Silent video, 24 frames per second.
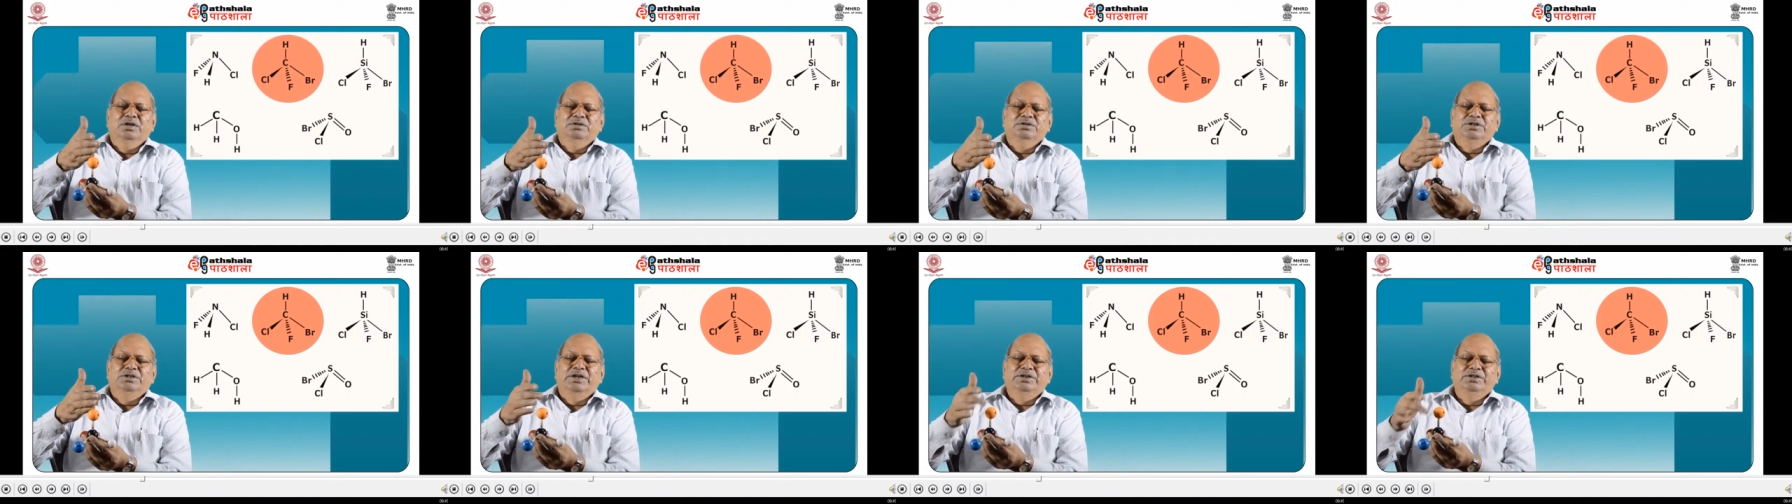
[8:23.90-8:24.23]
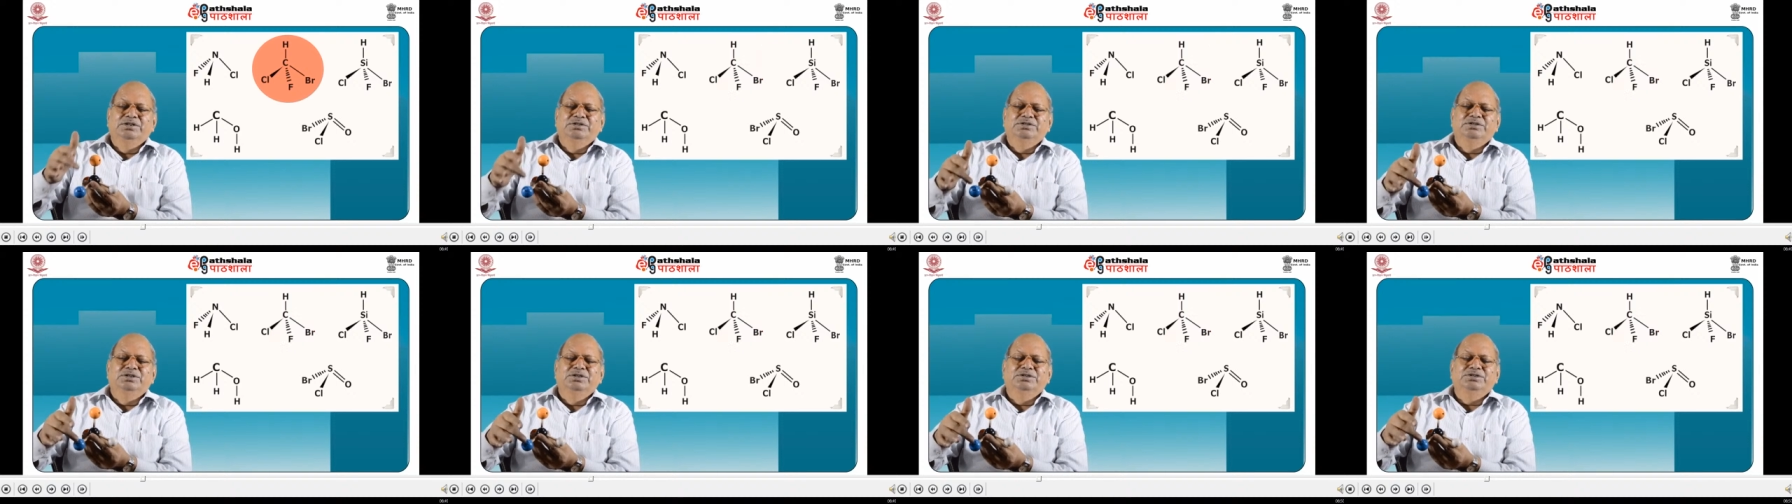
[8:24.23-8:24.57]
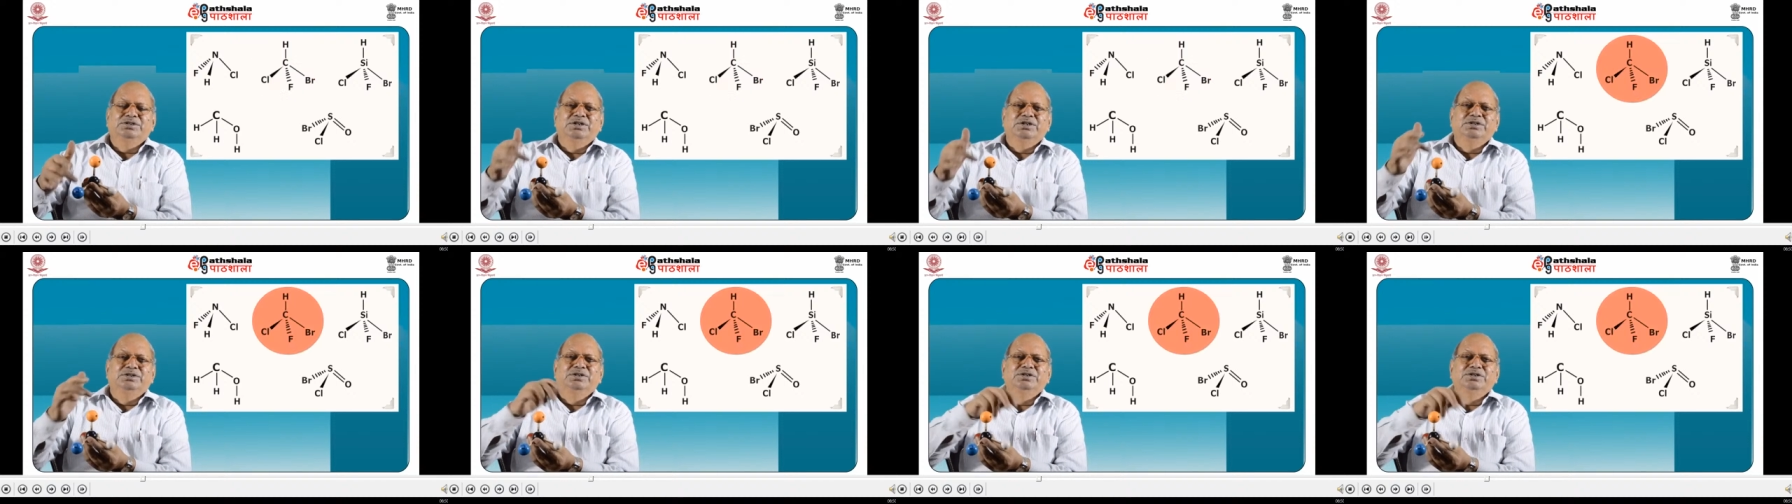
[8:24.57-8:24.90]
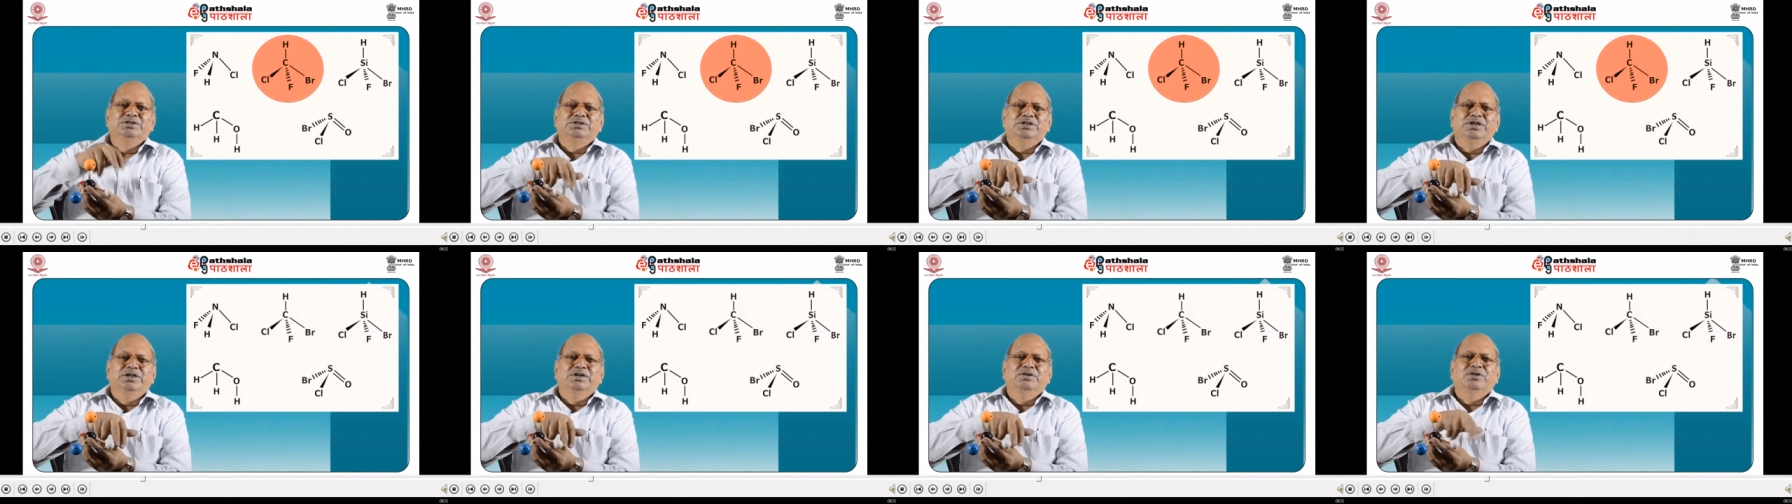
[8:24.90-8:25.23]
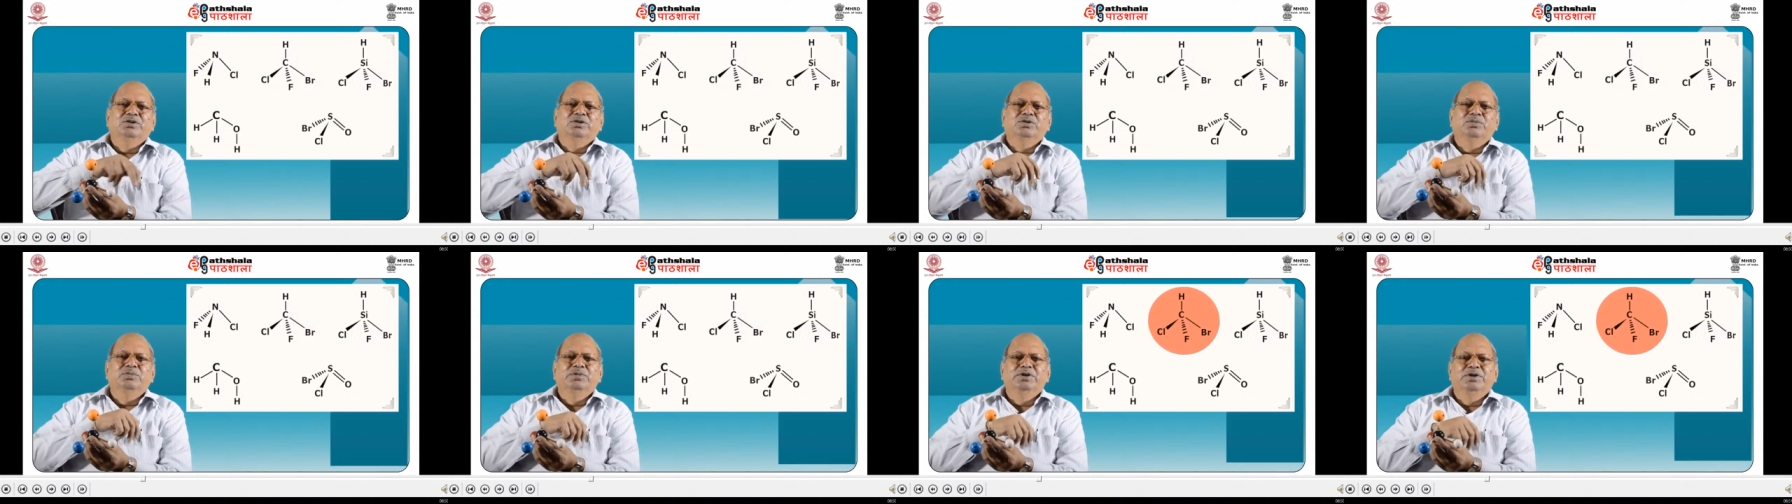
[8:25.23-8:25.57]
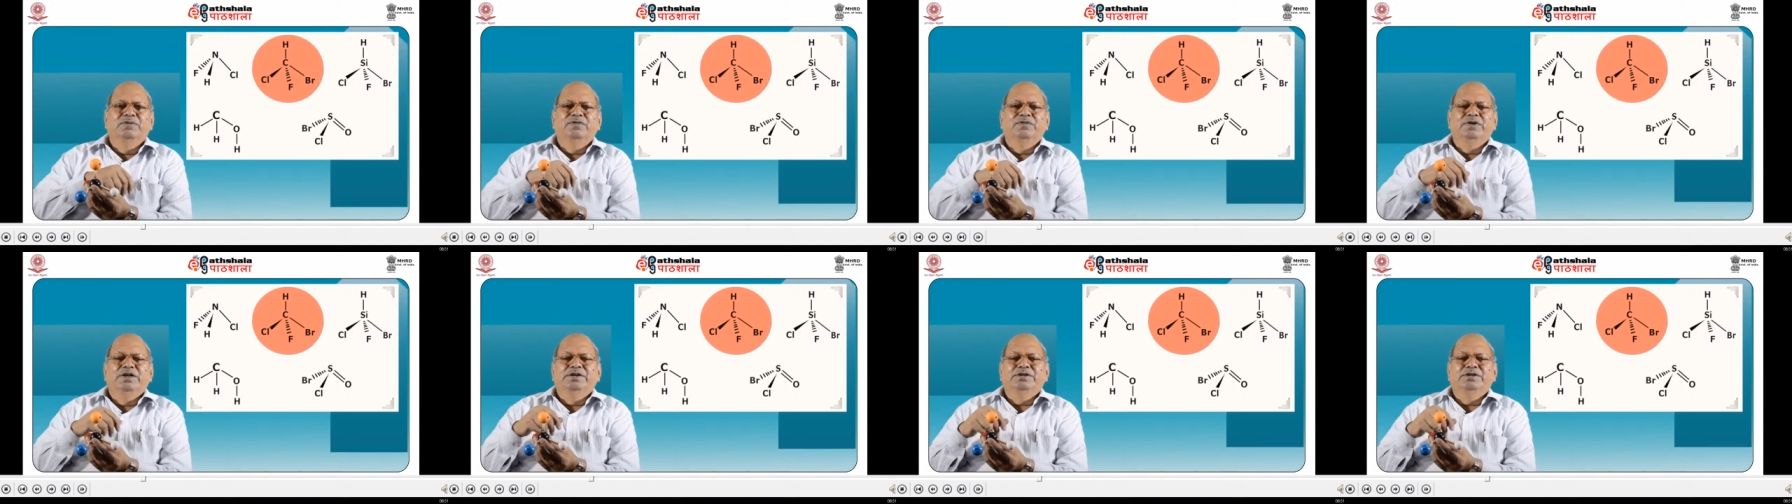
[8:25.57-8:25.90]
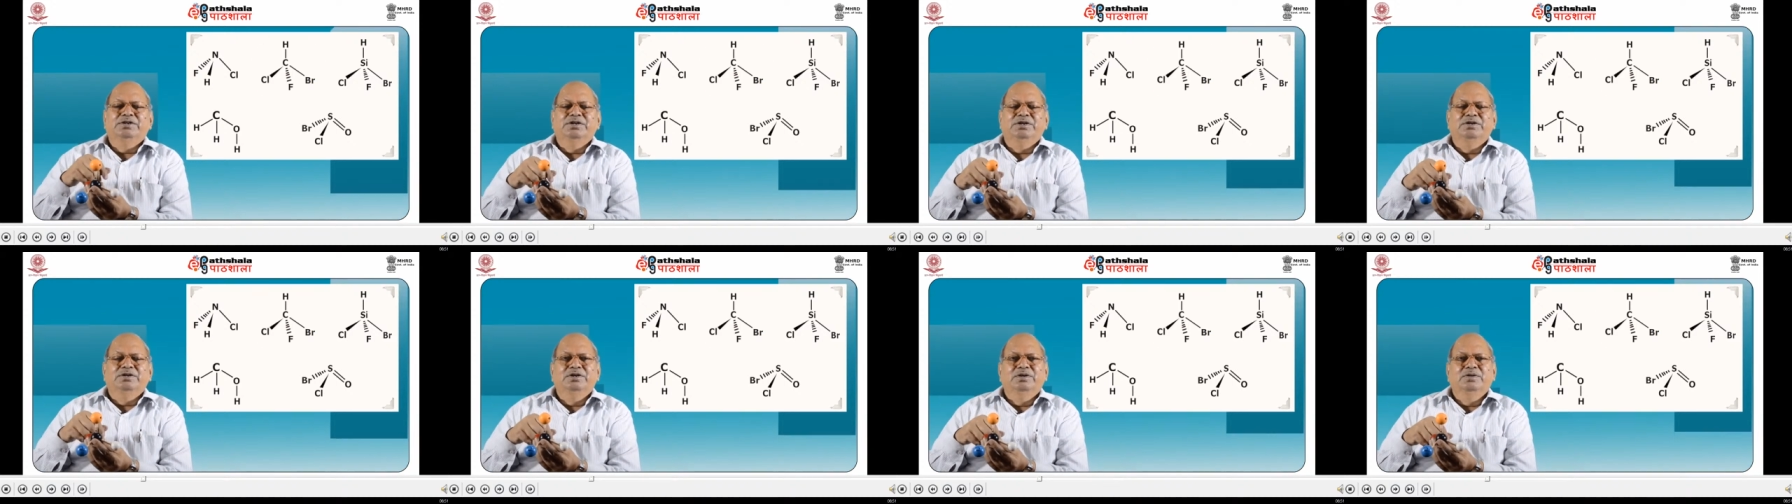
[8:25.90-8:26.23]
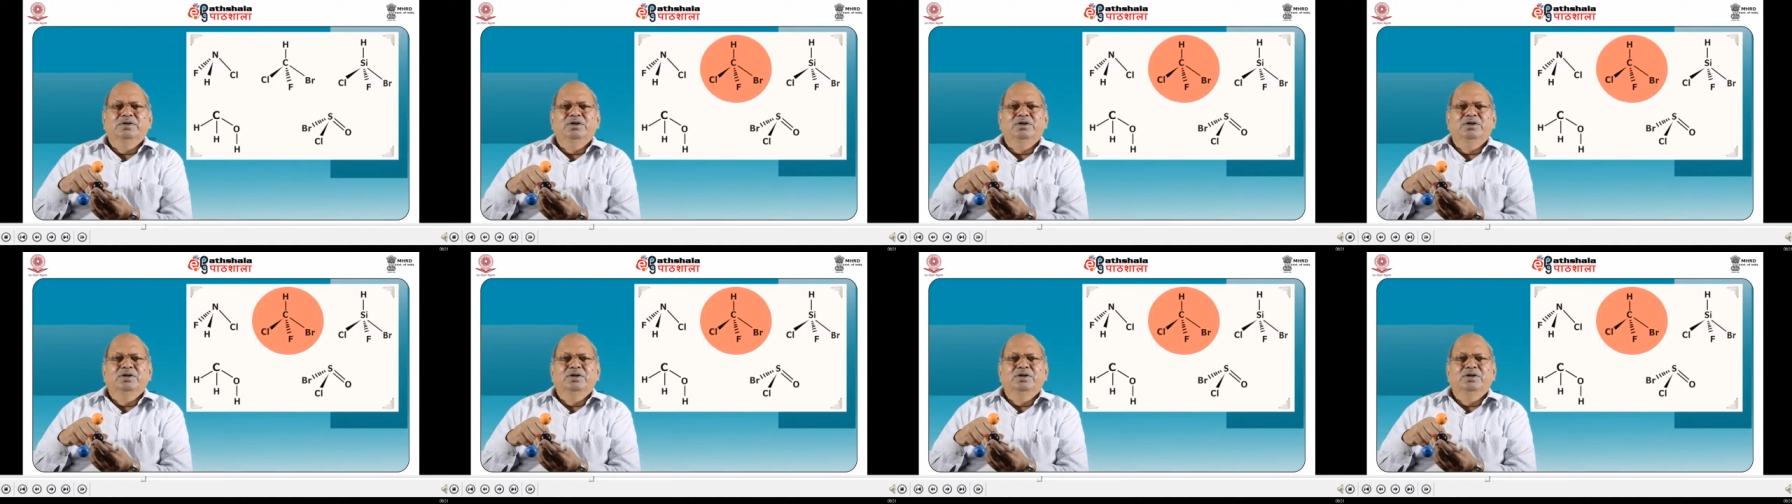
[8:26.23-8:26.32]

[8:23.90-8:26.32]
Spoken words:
that is this and this cannot be reflected.